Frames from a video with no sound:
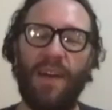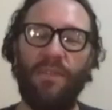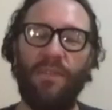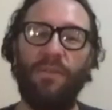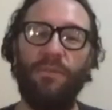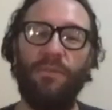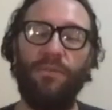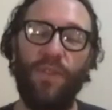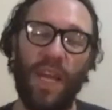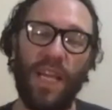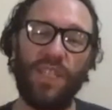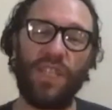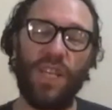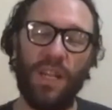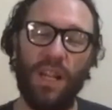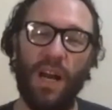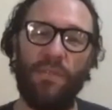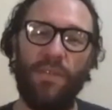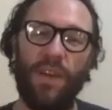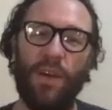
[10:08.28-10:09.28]
a vision
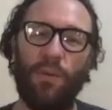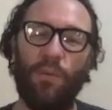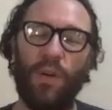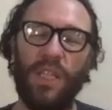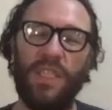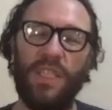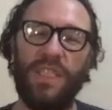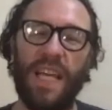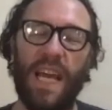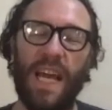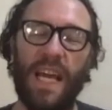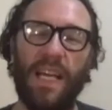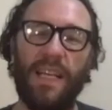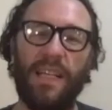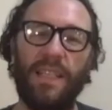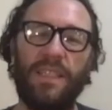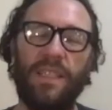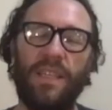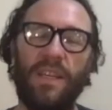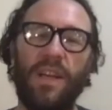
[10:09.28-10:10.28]
of it which
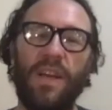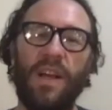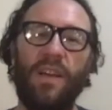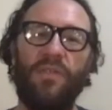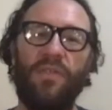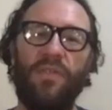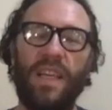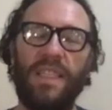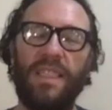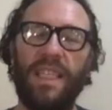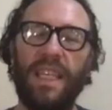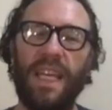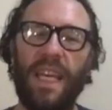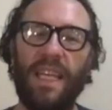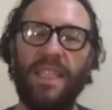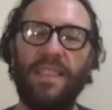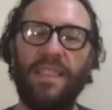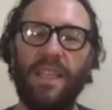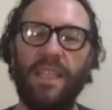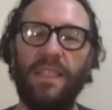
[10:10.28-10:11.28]
says this
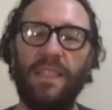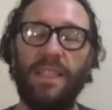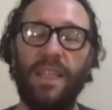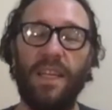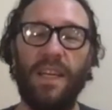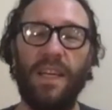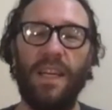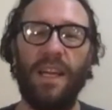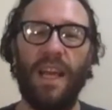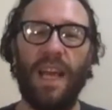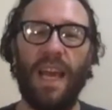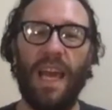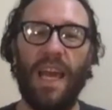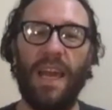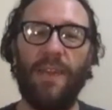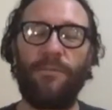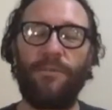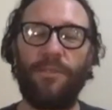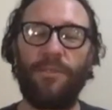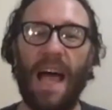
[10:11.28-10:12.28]
isn't
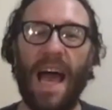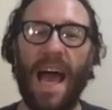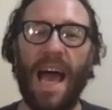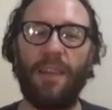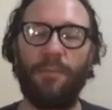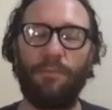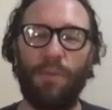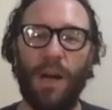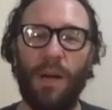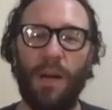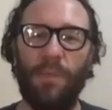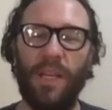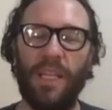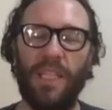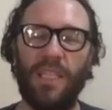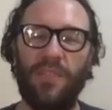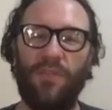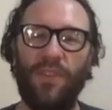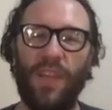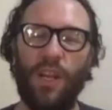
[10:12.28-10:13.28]
a flat public
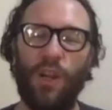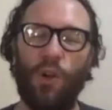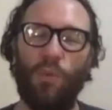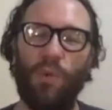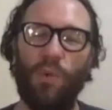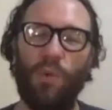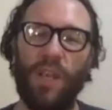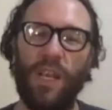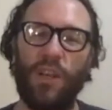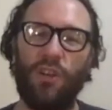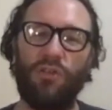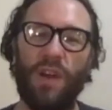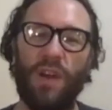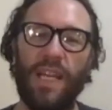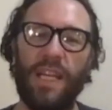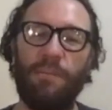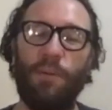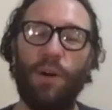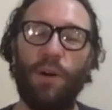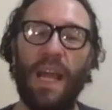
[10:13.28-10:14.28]
sphere where you're
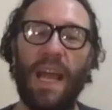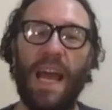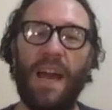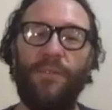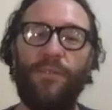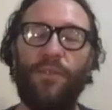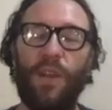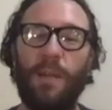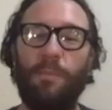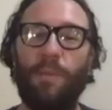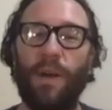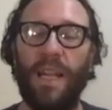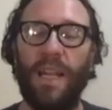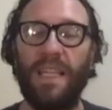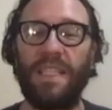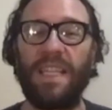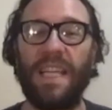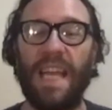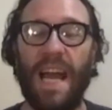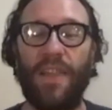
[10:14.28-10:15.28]
trying to put everybody
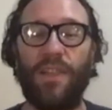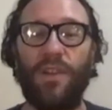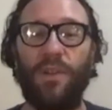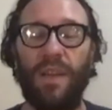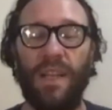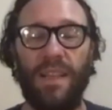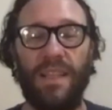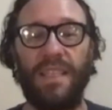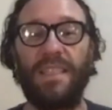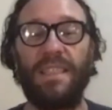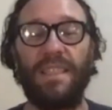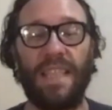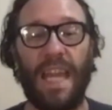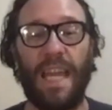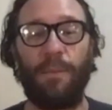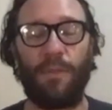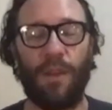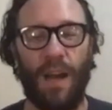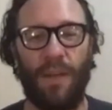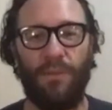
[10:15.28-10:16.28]
together in the
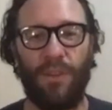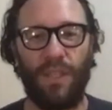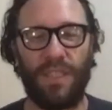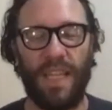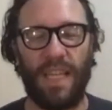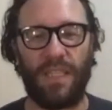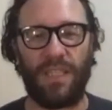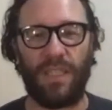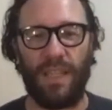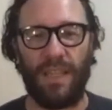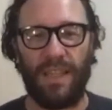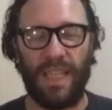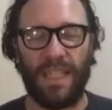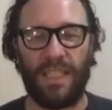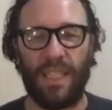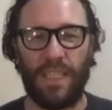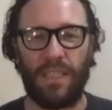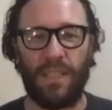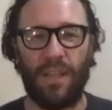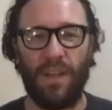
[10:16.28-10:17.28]
same conversation. And this
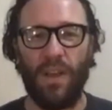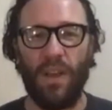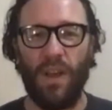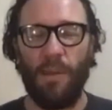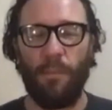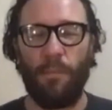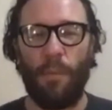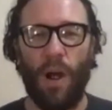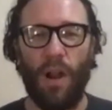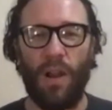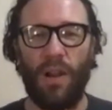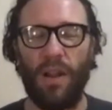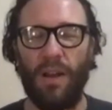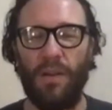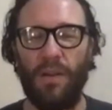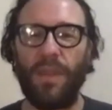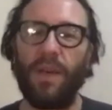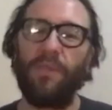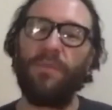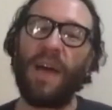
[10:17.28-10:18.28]
is part
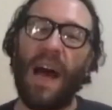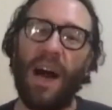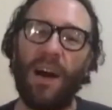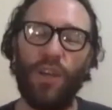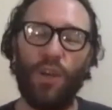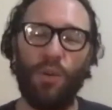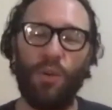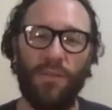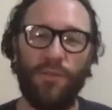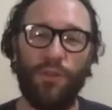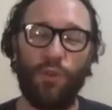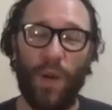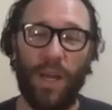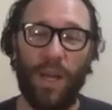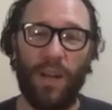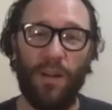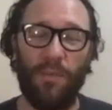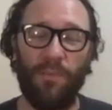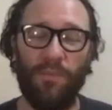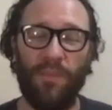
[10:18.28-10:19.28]
of the value of
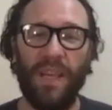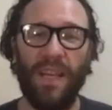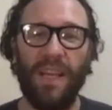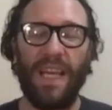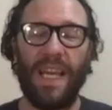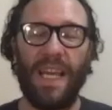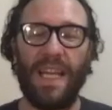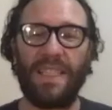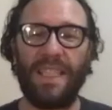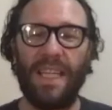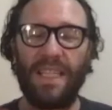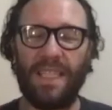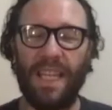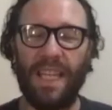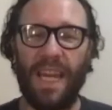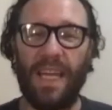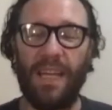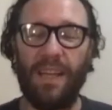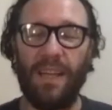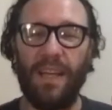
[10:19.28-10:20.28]
Twitter, is it's
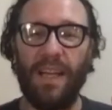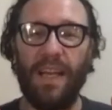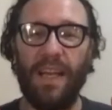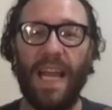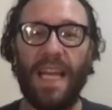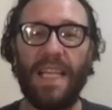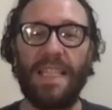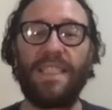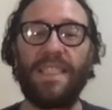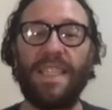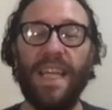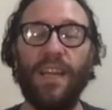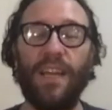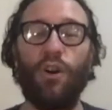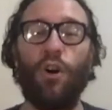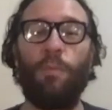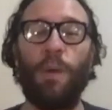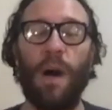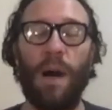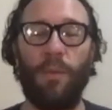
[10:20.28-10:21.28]
a
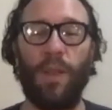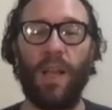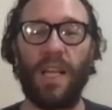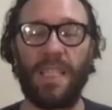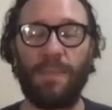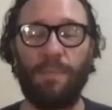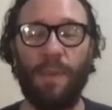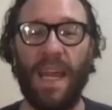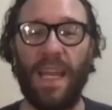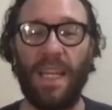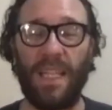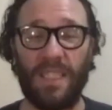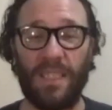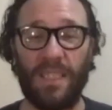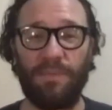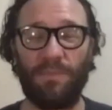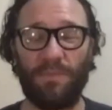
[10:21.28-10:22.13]
single public space